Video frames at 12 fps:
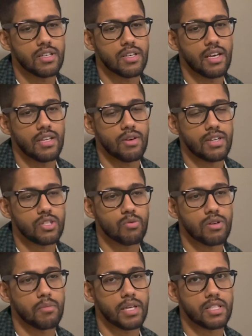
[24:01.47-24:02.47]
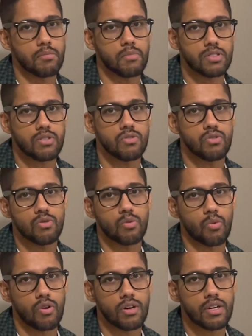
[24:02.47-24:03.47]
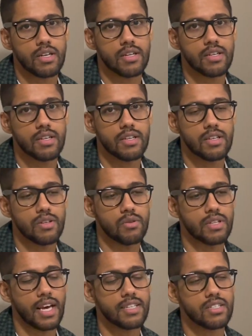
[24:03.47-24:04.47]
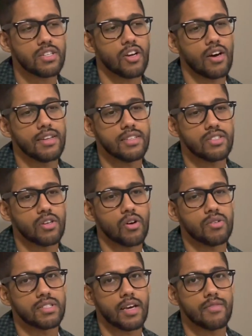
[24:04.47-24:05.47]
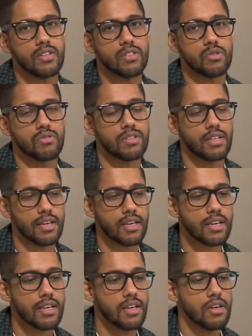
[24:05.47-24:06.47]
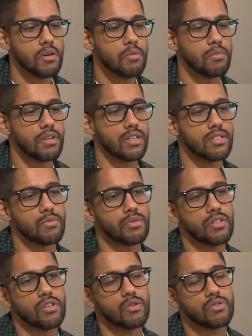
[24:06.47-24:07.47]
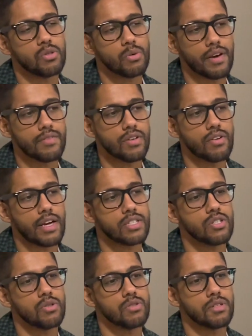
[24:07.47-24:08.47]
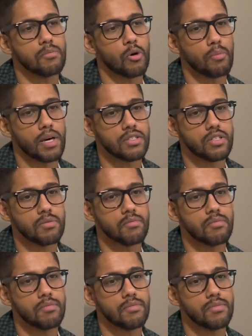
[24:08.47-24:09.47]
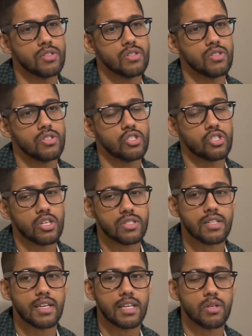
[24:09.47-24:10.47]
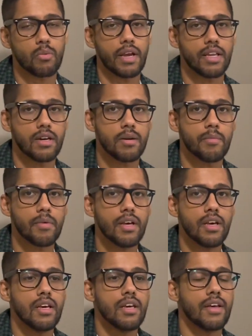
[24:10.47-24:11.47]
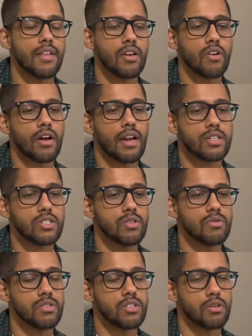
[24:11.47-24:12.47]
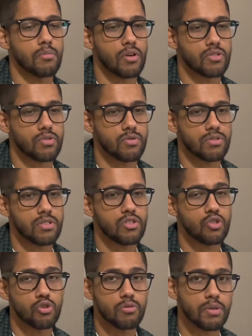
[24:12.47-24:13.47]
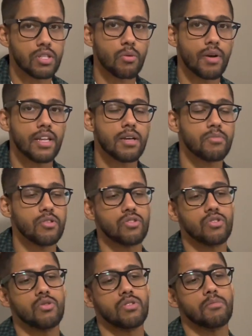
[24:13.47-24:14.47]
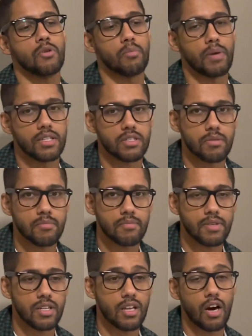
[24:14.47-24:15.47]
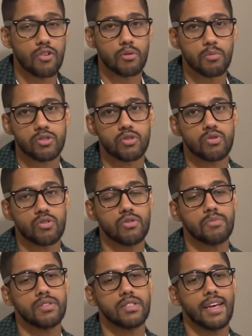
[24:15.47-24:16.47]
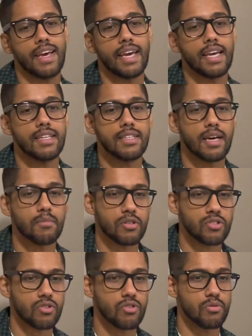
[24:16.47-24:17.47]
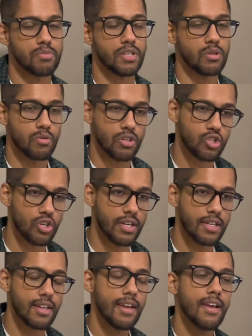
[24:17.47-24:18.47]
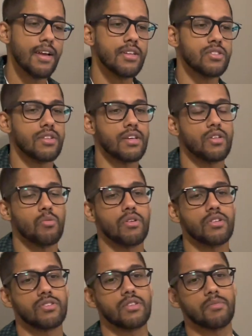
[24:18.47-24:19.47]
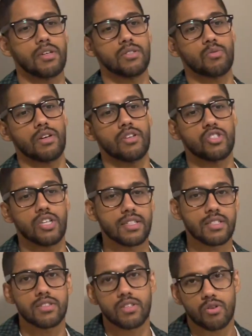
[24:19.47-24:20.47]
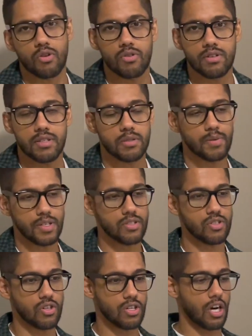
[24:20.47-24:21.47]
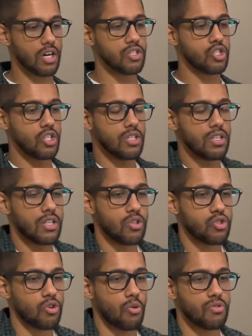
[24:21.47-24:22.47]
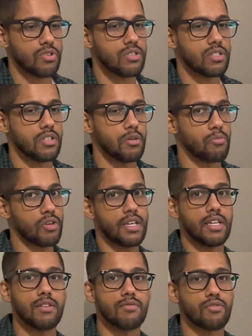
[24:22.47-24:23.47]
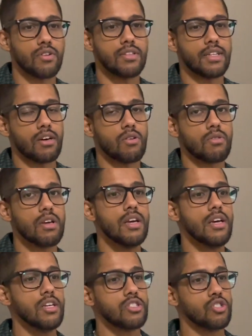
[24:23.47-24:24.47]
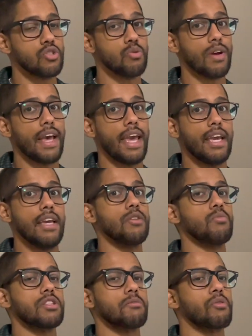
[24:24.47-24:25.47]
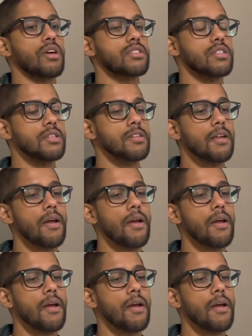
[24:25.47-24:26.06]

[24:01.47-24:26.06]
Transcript: and you actually want to make the muscle do the work, you tend to not need to go as heavy as you think, because when you go too heavy, you're actually using momentum just to get the weight up, and then you're not actually using your muscles to put the weight up, you're just using momentum and other muscle groups to aid that muscle group that you want to train. So then you wonder sometimes why your chest isn't growing. It's because you're hunching your shoulders and you're bringing in front delt to aid with the pressing,